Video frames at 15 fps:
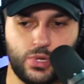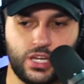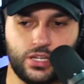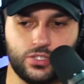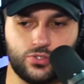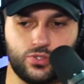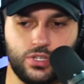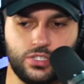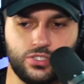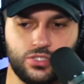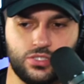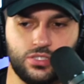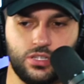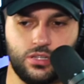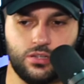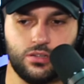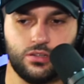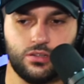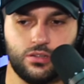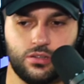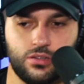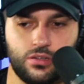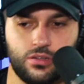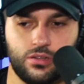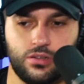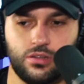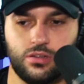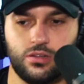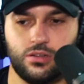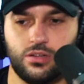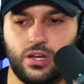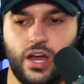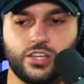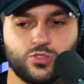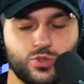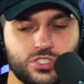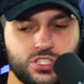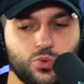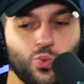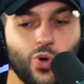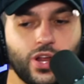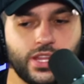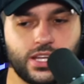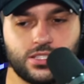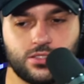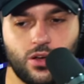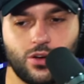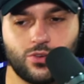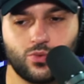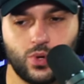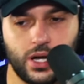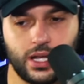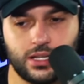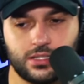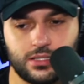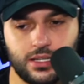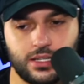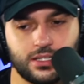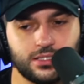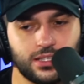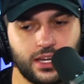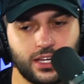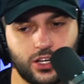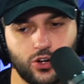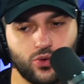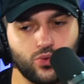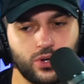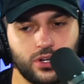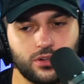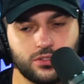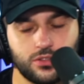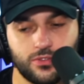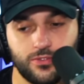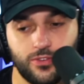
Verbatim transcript: history. Let's just see. I just want to see where that song ranks in his, like, career so